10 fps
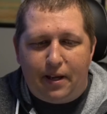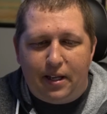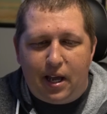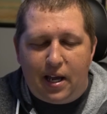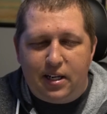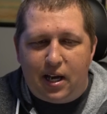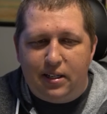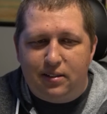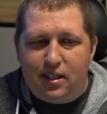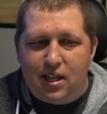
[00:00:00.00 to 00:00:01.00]

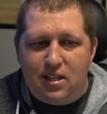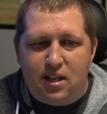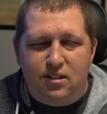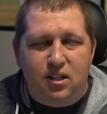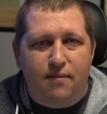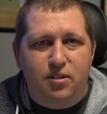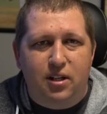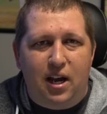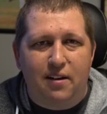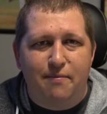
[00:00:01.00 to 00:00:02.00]
It's tough to
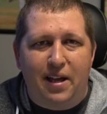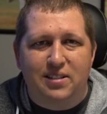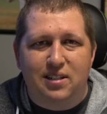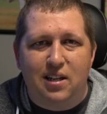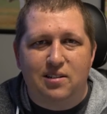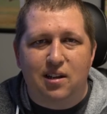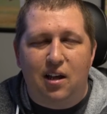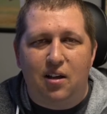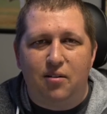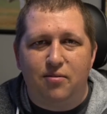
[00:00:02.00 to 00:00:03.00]
kind of make sense
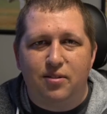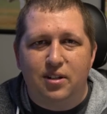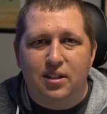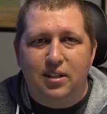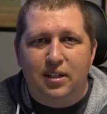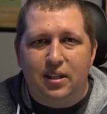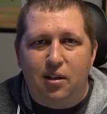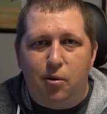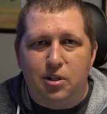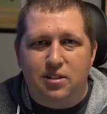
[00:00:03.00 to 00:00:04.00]
of
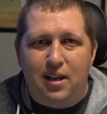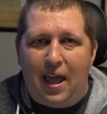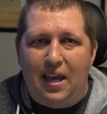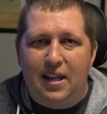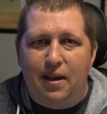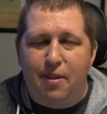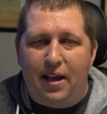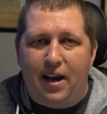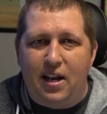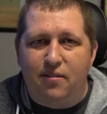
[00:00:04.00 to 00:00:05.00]
just handing him
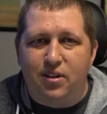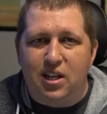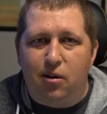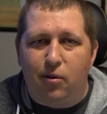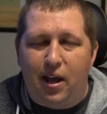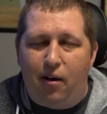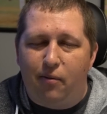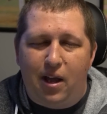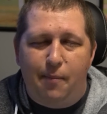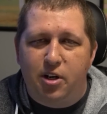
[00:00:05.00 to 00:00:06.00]
that kind of deal.
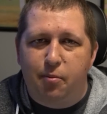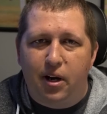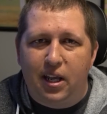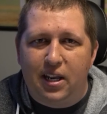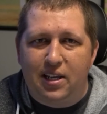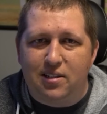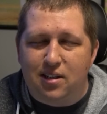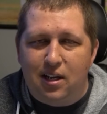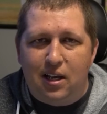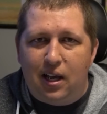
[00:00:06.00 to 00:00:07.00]
Now, how much money it
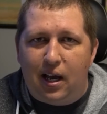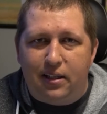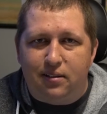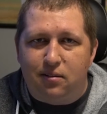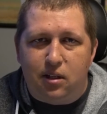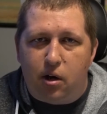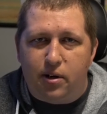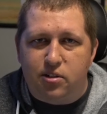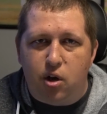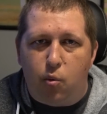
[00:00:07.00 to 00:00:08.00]
is, there
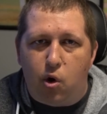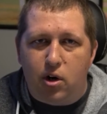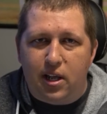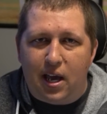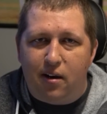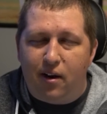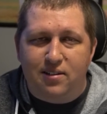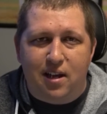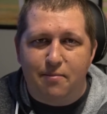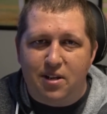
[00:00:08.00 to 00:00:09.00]
is no word yet,
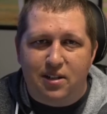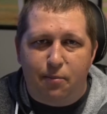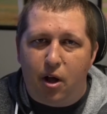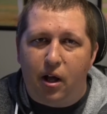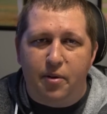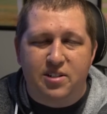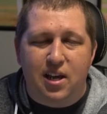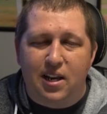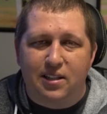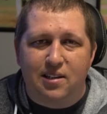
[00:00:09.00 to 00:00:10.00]
unless I missed it while I was
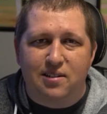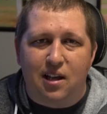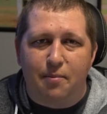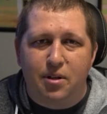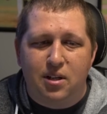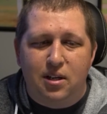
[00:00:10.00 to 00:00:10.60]
setting this up.